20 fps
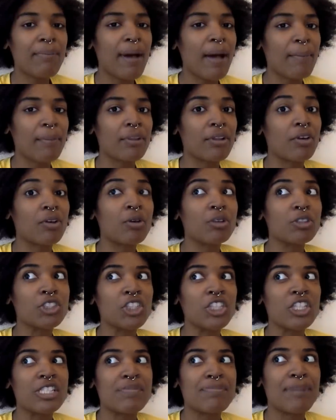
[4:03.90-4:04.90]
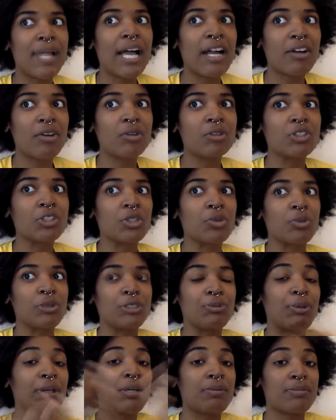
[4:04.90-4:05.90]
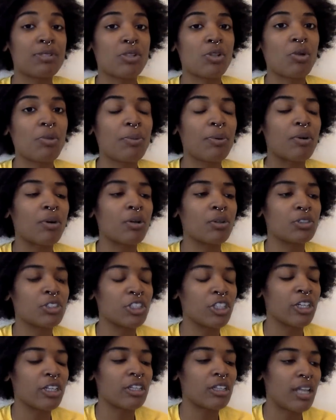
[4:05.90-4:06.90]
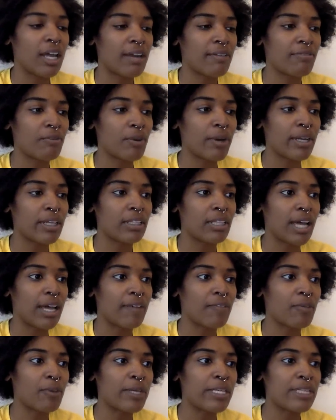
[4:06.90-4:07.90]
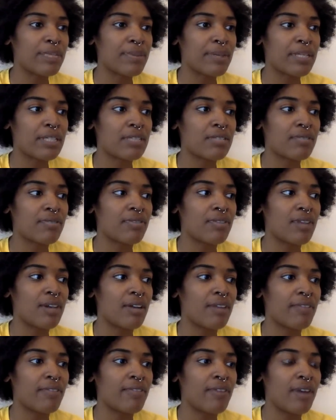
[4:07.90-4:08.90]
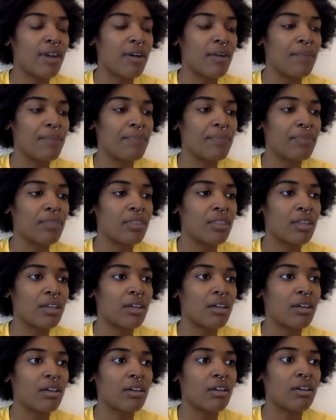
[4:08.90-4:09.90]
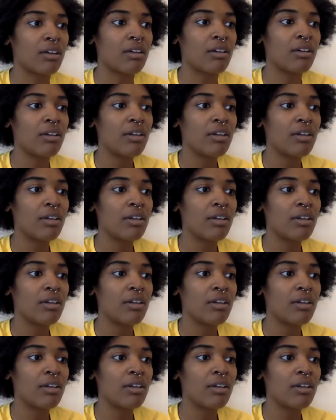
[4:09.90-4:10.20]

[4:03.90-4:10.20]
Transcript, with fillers: popular culture is Black culture, which becomes global culture in a lot of in a lot of ways because of of um, the